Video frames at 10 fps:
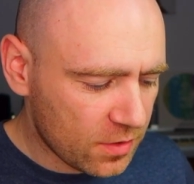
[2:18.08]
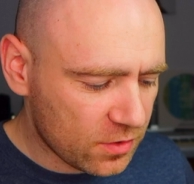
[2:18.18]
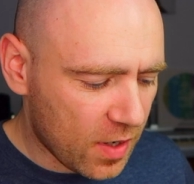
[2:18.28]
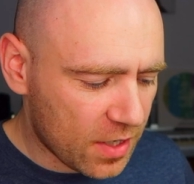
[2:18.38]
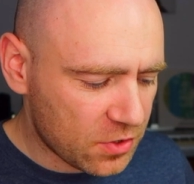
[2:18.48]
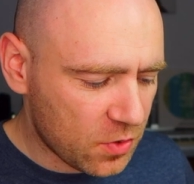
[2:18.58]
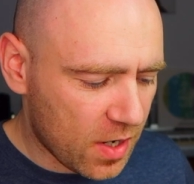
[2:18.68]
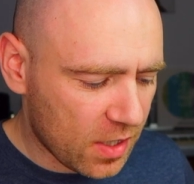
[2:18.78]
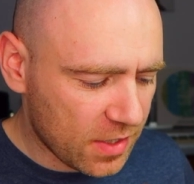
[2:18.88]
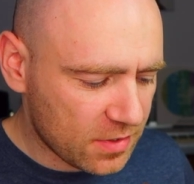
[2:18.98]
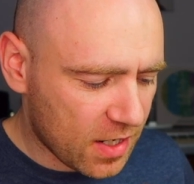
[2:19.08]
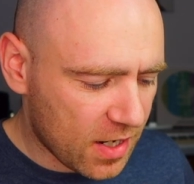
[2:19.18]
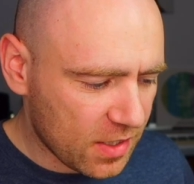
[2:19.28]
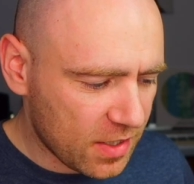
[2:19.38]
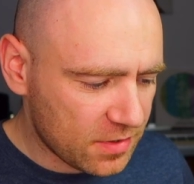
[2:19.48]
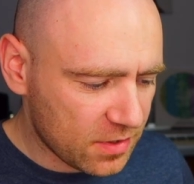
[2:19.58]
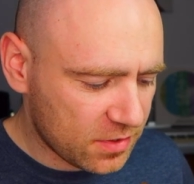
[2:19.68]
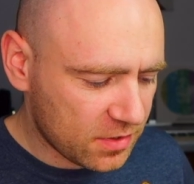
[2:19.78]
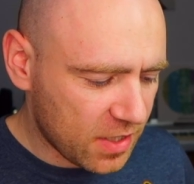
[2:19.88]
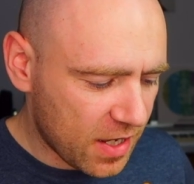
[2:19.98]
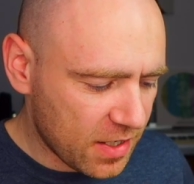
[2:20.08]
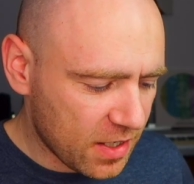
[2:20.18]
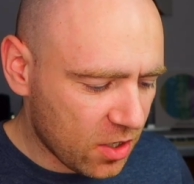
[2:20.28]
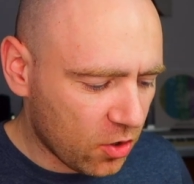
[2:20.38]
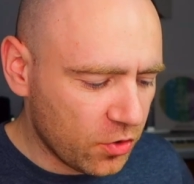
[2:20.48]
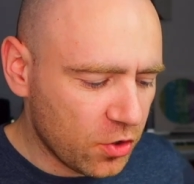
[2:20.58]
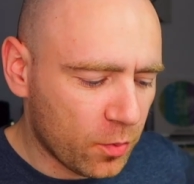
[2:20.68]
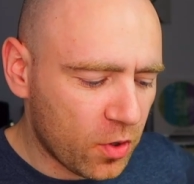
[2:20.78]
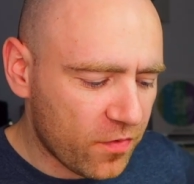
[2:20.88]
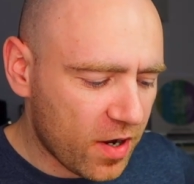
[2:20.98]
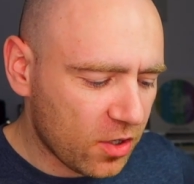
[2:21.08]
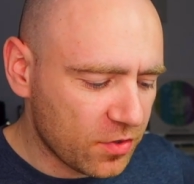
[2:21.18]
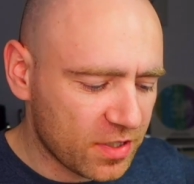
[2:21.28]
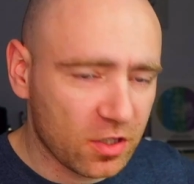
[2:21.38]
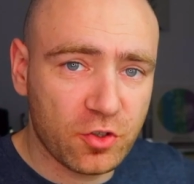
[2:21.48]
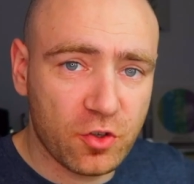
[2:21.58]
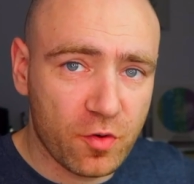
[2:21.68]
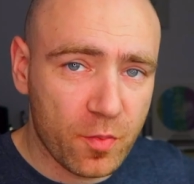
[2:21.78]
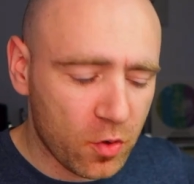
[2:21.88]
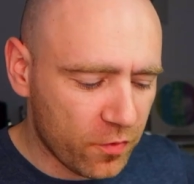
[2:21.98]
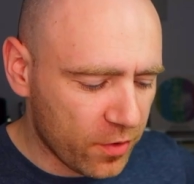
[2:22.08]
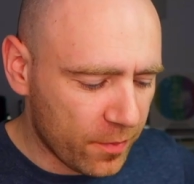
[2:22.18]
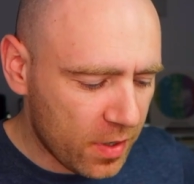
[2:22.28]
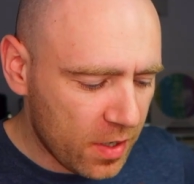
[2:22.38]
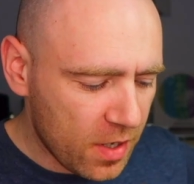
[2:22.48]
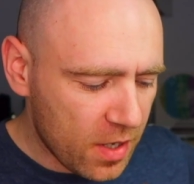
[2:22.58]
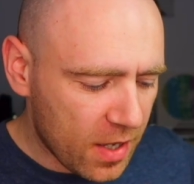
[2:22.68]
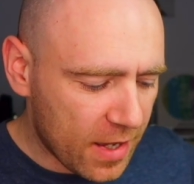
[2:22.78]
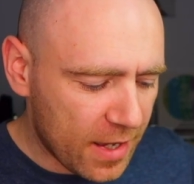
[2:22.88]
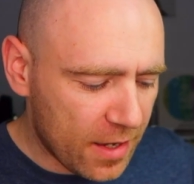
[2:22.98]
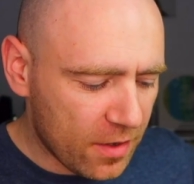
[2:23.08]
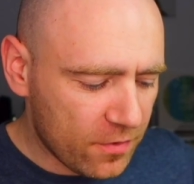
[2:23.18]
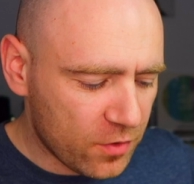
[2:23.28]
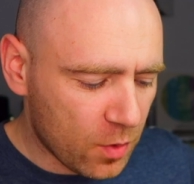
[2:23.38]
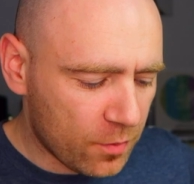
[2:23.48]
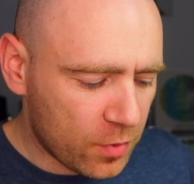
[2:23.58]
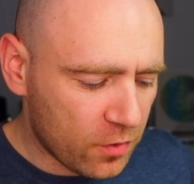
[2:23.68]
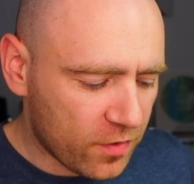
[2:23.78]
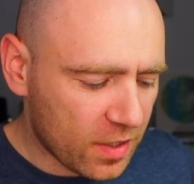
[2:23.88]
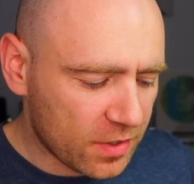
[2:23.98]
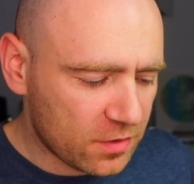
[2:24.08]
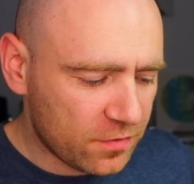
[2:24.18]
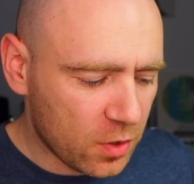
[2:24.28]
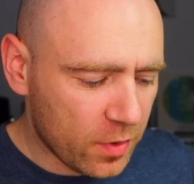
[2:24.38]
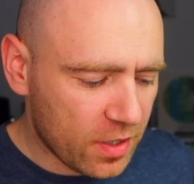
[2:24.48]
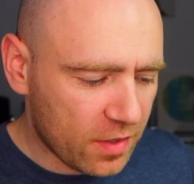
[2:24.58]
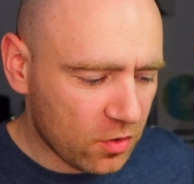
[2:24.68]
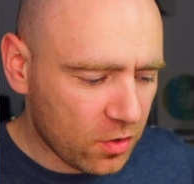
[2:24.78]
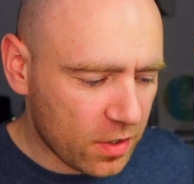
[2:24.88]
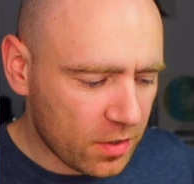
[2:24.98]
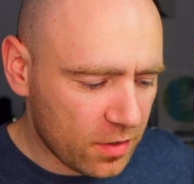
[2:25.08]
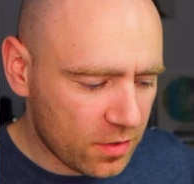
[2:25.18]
So add 2 highlights. Highlight stay on your profile until you remove them. View on profile, let's just view it and have a look.